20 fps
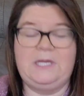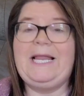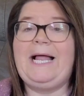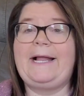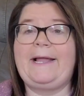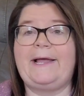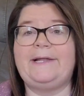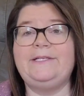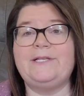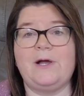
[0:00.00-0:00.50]

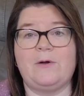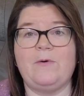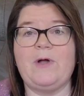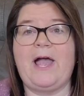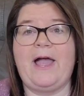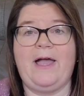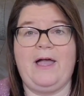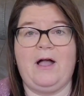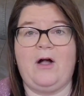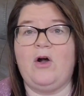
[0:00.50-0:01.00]
Like I don't
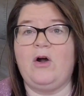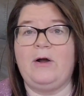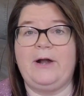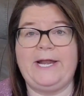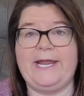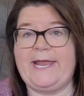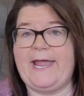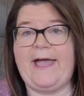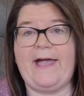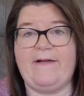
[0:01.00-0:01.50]
ha
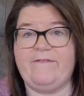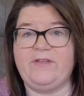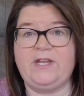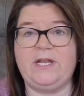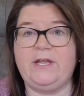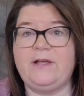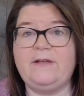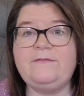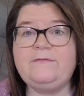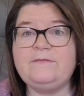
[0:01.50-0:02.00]
already have
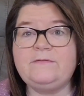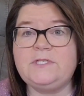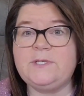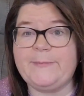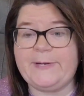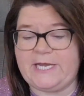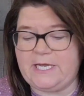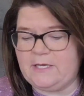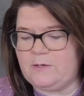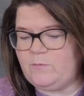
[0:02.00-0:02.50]
enough
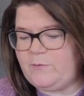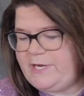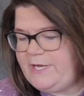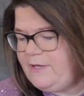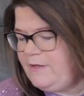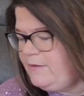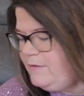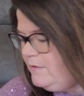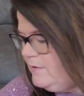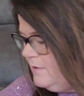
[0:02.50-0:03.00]
to begin
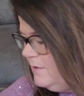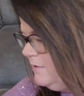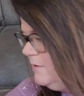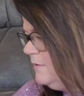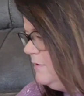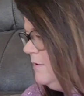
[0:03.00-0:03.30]
with.